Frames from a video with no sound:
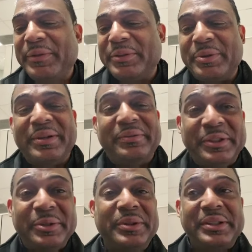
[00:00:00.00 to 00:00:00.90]
sort of
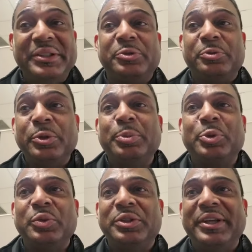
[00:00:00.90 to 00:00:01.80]
deal with these
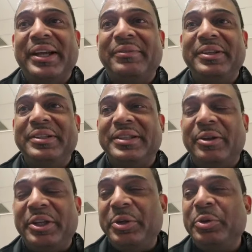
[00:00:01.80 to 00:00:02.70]
groups when you have these
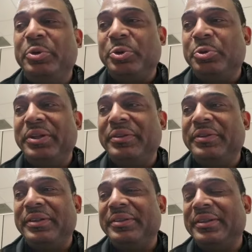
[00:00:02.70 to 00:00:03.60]
huge
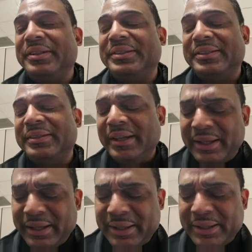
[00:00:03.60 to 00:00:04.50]
grieving things. And
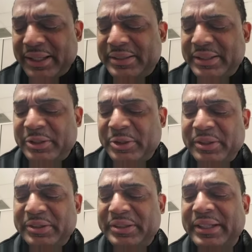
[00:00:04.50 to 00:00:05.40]
I think I said it
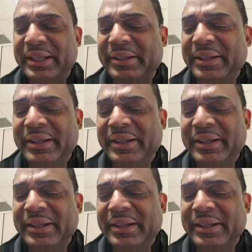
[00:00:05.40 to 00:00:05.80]
earlier today.